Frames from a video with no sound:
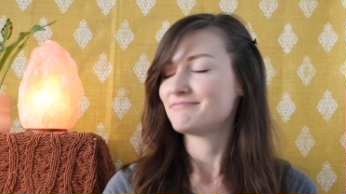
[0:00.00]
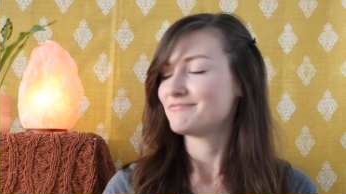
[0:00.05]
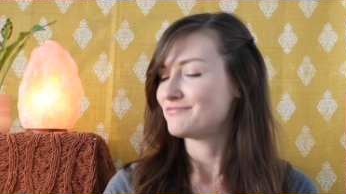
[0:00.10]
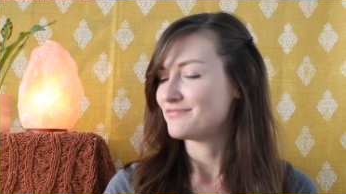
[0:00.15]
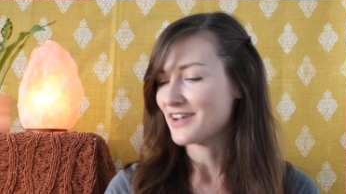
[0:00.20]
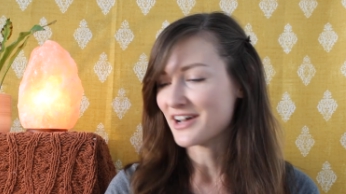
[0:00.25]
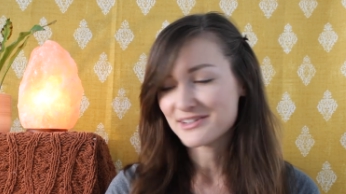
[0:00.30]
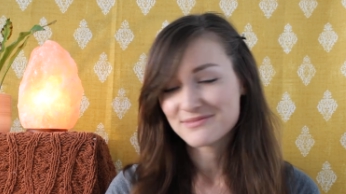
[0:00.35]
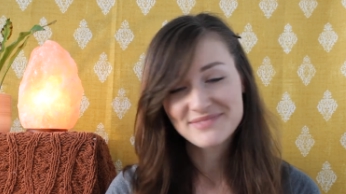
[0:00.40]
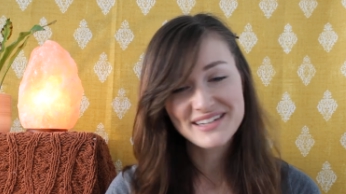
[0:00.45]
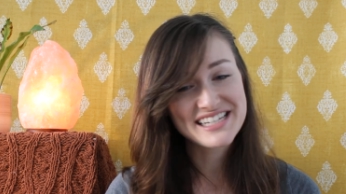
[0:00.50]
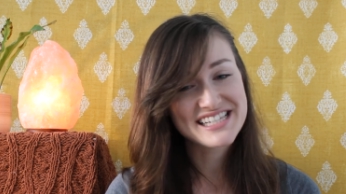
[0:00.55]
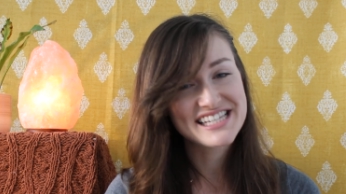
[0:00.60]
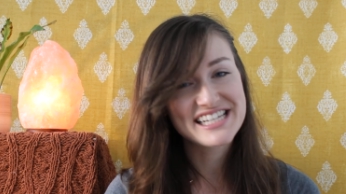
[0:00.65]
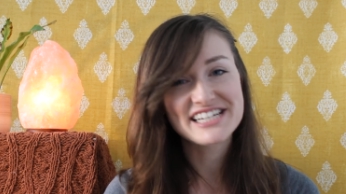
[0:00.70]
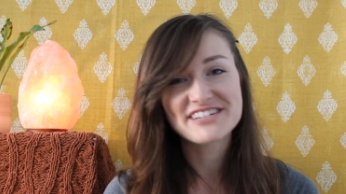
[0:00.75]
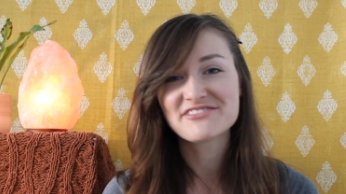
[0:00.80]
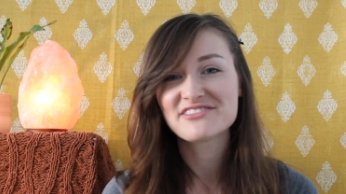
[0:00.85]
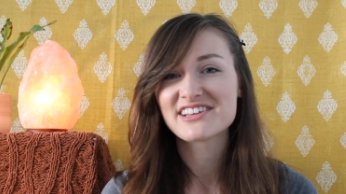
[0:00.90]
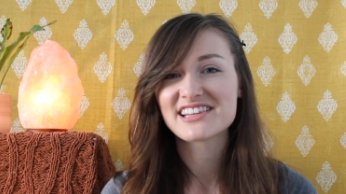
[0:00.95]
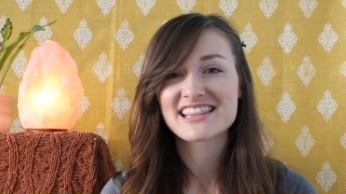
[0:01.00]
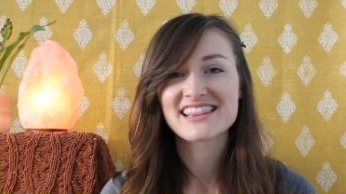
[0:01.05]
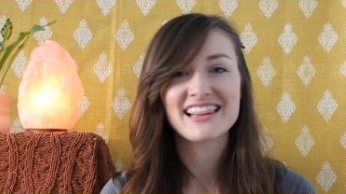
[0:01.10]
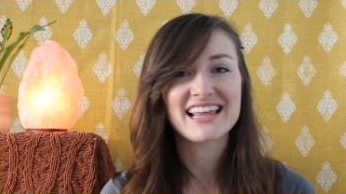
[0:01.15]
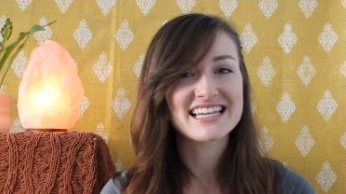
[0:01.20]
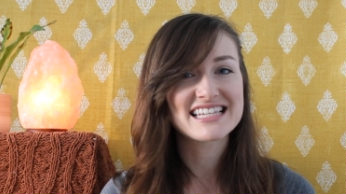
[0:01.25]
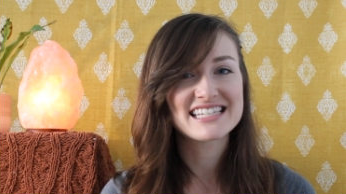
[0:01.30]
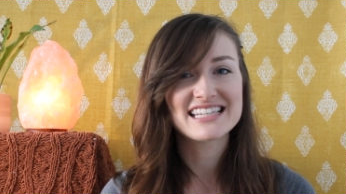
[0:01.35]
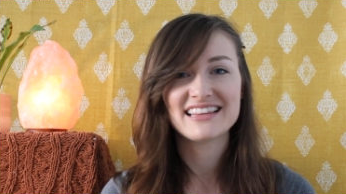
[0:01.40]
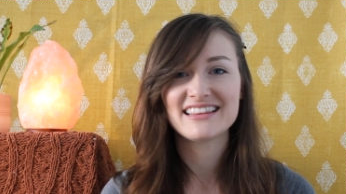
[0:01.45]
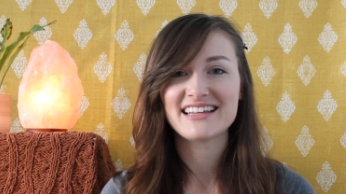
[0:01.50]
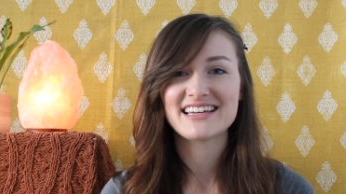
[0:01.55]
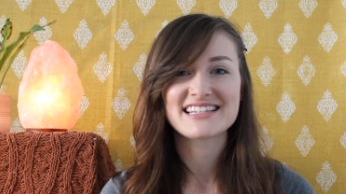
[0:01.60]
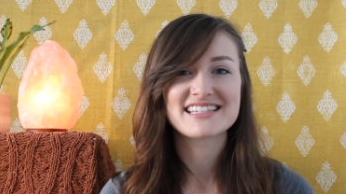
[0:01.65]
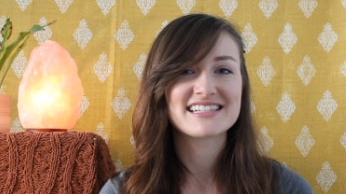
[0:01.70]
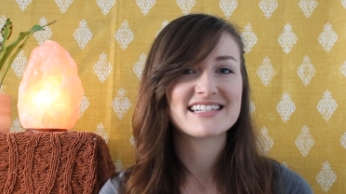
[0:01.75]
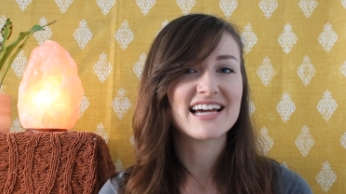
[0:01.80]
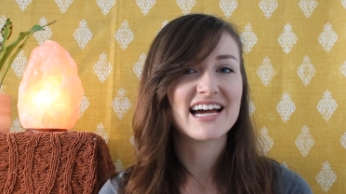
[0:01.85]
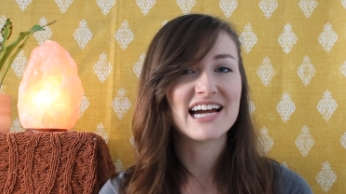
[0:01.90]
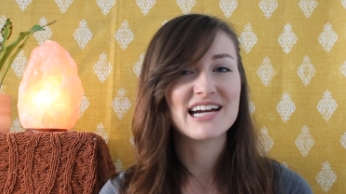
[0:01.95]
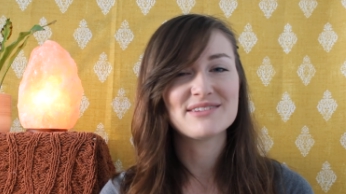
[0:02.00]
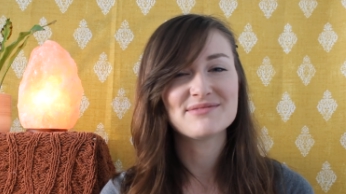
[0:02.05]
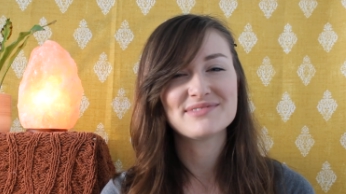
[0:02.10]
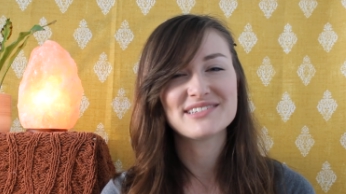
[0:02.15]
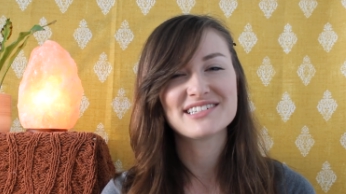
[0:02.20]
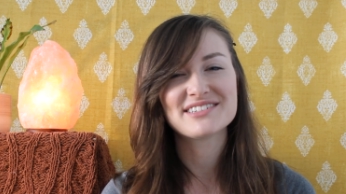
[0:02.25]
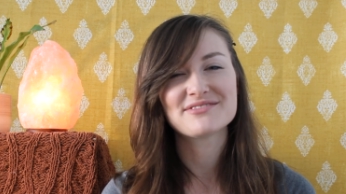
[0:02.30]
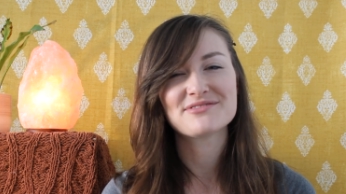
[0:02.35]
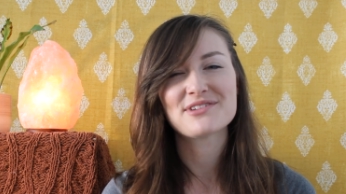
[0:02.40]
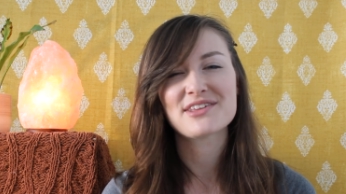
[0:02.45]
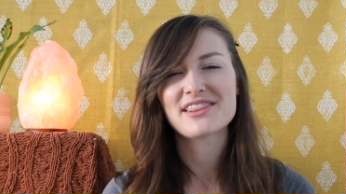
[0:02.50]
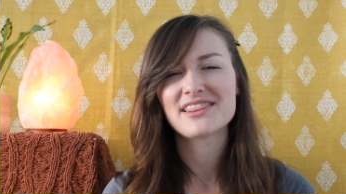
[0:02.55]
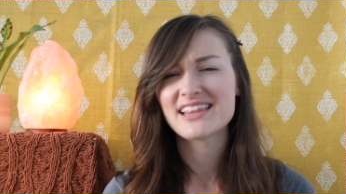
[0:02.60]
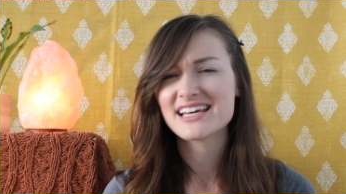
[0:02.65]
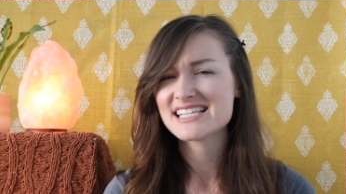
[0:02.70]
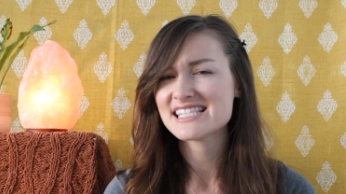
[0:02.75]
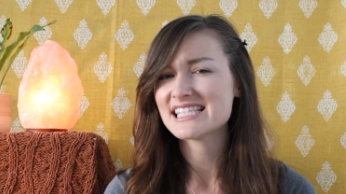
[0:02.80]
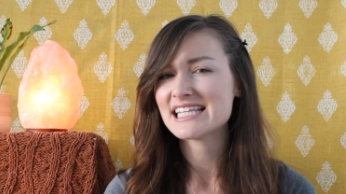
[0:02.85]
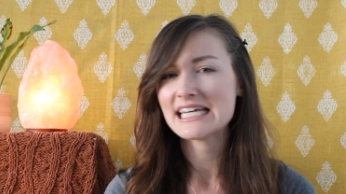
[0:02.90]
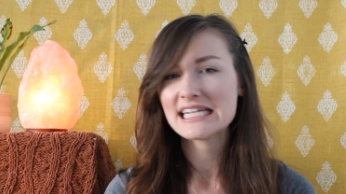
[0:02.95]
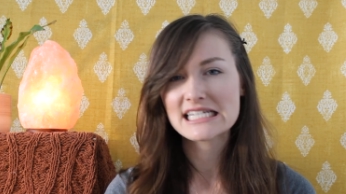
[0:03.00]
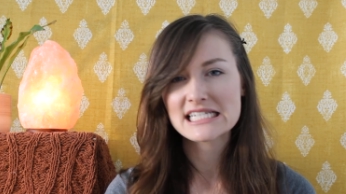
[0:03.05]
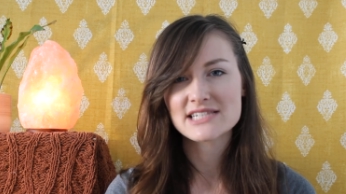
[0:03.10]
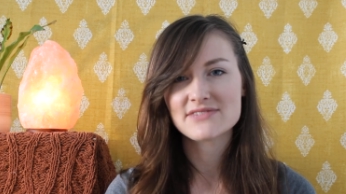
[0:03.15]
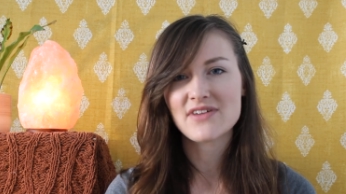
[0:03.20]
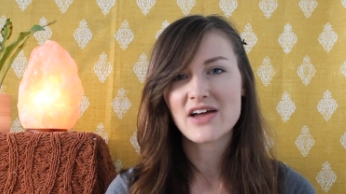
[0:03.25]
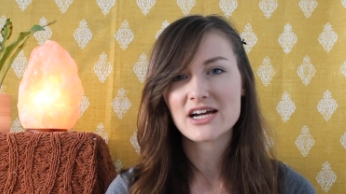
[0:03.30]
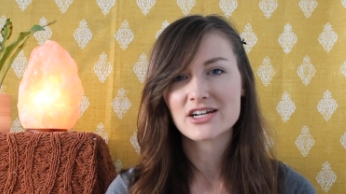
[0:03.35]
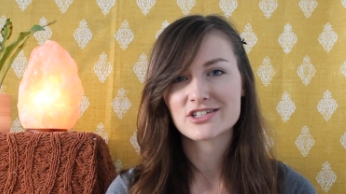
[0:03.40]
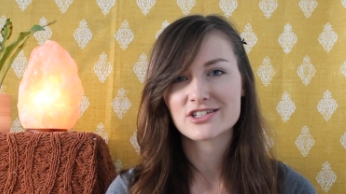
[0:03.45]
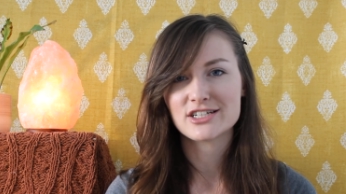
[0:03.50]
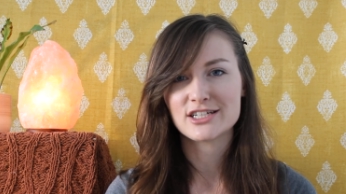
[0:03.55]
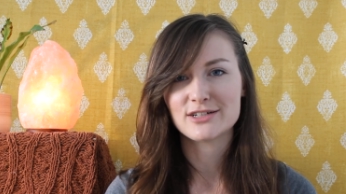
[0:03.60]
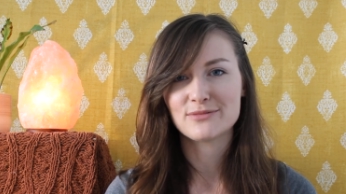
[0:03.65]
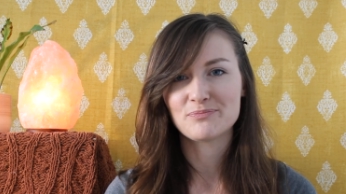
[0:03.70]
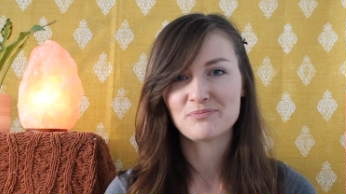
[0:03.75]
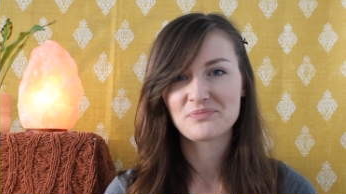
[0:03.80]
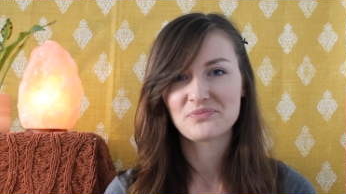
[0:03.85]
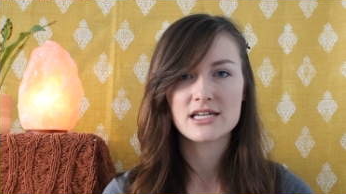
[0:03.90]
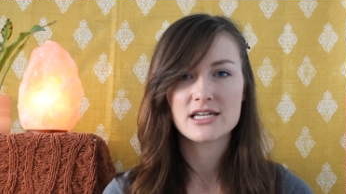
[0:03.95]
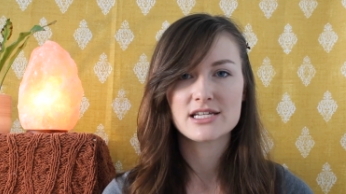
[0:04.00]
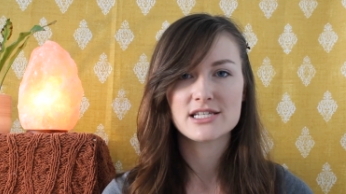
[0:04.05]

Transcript: found myself with less and less time and with less satisfaction.